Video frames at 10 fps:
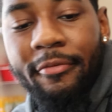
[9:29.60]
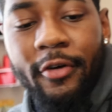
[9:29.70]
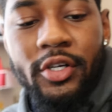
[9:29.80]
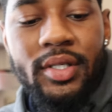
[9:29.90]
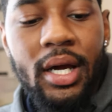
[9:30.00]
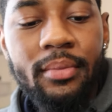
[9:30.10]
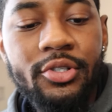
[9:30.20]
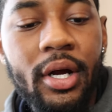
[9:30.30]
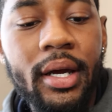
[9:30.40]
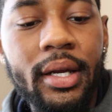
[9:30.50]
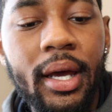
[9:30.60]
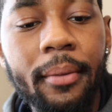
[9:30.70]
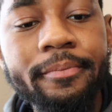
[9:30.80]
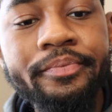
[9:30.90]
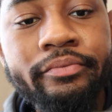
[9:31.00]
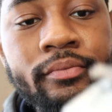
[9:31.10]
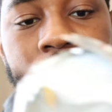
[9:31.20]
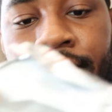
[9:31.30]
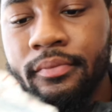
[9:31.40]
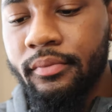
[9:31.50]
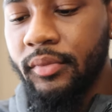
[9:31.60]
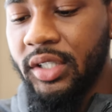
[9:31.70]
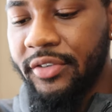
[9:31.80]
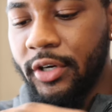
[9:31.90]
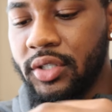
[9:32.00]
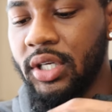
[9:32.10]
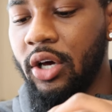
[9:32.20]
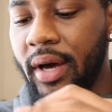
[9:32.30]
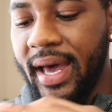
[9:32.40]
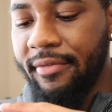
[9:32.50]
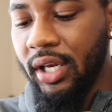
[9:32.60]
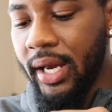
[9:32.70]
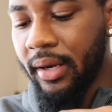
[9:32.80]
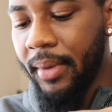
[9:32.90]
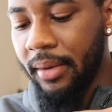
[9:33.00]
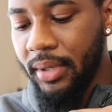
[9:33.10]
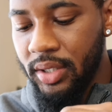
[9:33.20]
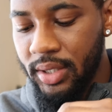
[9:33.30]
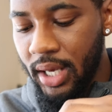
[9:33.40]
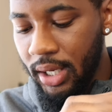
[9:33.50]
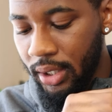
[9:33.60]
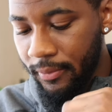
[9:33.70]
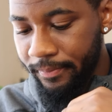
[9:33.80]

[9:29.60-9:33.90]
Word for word: First time trying that. This feels a little heavy, like it might be steak.